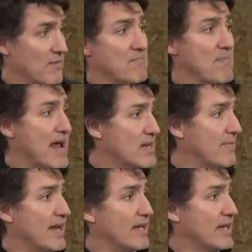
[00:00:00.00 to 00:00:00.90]
many,
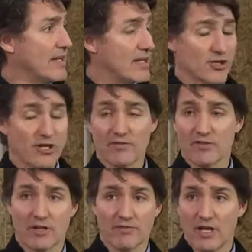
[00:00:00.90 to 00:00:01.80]
many
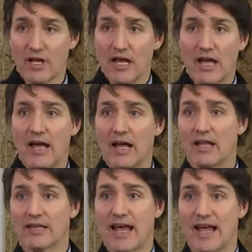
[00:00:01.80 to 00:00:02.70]
initiatives, and I've
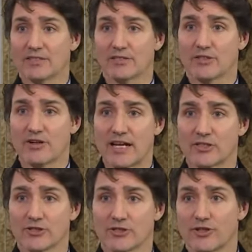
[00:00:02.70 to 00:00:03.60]
tasked our
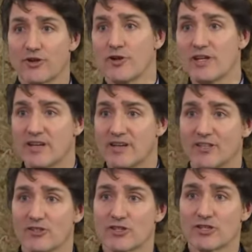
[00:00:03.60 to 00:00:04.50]
National Security and
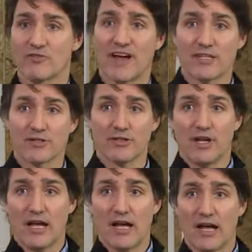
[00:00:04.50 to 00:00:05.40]
Intelligence Advisor
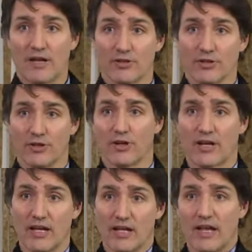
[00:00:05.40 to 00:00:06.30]
to
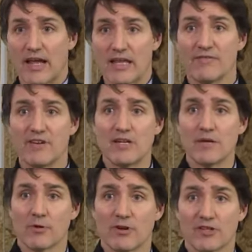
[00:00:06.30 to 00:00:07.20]
look even
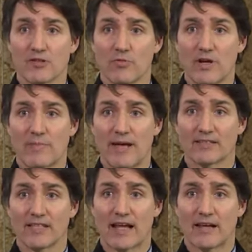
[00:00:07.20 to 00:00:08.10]
deeper at this
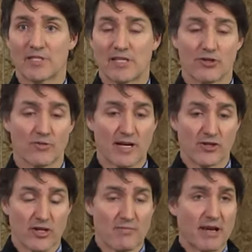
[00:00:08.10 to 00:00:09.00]
Winnipeg's lab
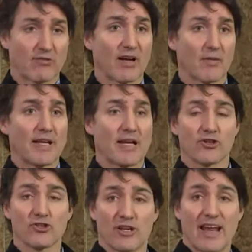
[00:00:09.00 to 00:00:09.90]
situation and make
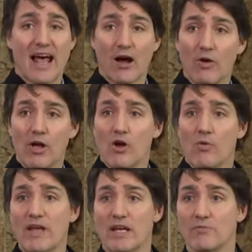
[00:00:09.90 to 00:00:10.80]
recommendations on how
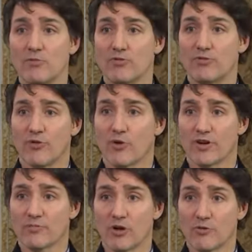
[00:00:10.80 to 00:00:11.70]
we can move
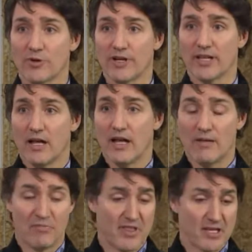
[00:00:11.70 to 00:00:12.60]
forward appropriately.
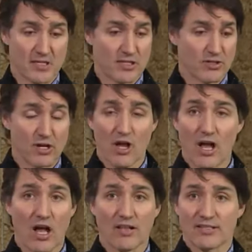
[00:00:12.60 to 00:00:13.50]
This is
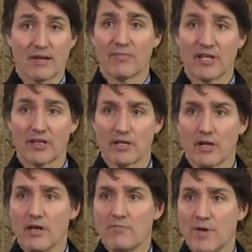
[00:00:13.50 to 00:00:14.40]
something that
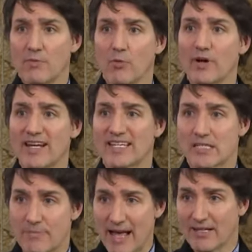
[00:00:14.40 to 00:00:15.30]
people would
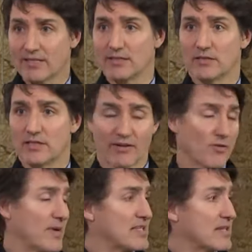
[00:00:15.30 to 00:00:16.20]
expect
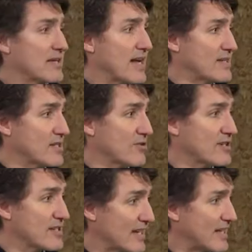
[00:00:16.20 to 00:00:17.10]
governments to take
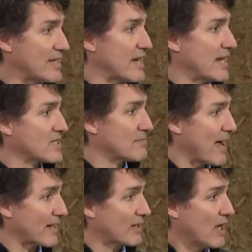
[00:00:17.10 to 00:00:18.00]
seriously and
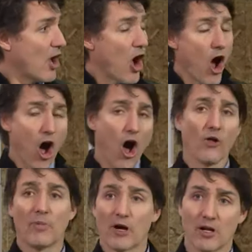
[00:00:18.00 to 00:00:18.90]
expect
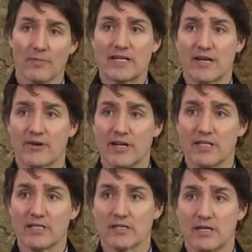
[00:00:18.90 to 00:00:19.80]
all
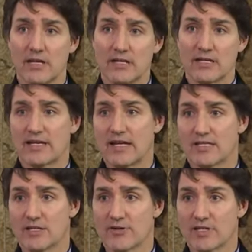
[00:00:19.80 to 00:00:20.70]
parliamentarians to take
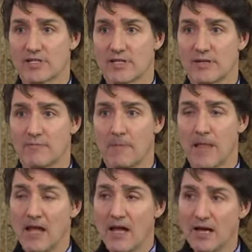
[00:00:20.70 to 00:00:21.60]
seriously.
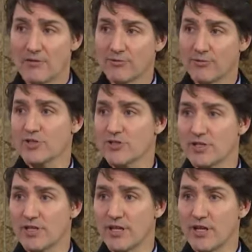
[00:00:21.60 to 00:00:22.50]

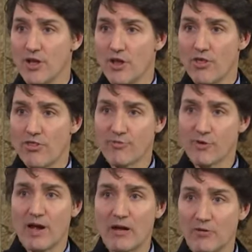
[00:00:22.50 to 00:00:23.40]
Unfortunately,
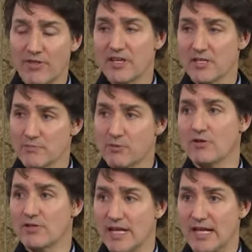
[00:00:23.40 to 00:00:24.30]
throughout this
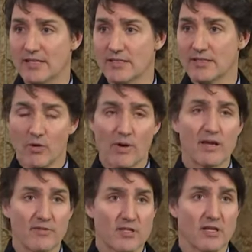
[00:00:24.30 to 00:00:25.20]
process, we
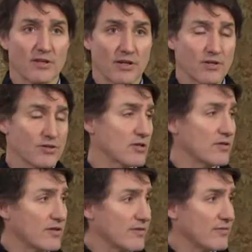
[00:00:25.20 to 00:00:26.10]
have seen the
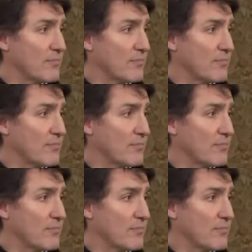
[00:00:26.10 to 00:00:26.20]
Conservative